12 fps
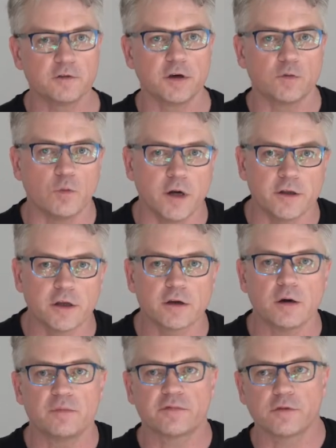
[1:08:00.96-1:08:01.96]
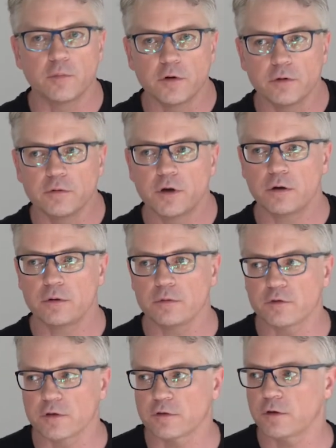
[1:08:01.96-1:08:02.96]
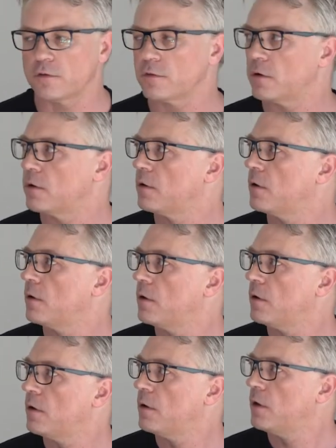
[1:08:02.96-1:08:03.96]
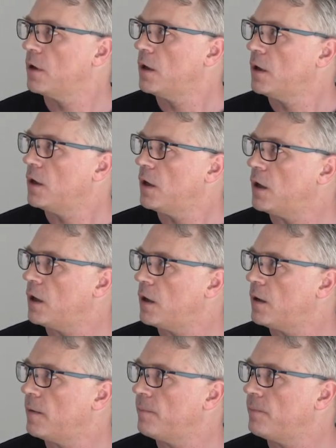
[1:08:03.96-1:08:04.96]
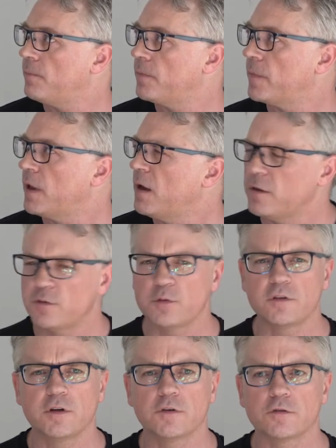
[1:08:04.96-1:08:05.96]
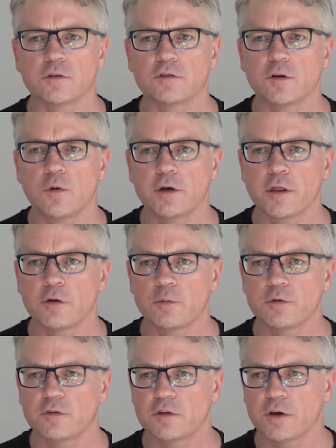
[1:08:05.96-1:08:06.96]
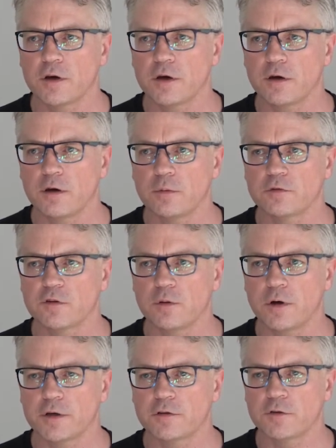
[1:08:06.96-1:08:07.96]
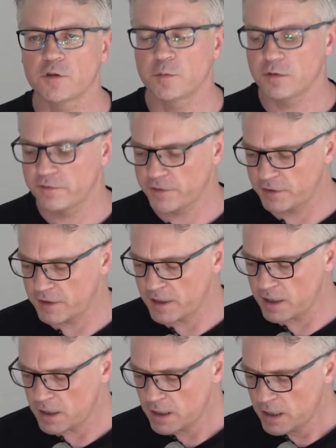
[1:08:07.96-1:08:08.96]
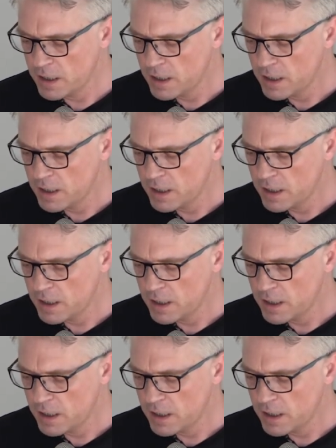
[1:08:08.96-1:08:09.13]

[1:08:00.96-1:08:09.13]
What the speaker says: of it. Where did it come from? Who knows, etc. This was an interesting one. I thought was quite suitable for today.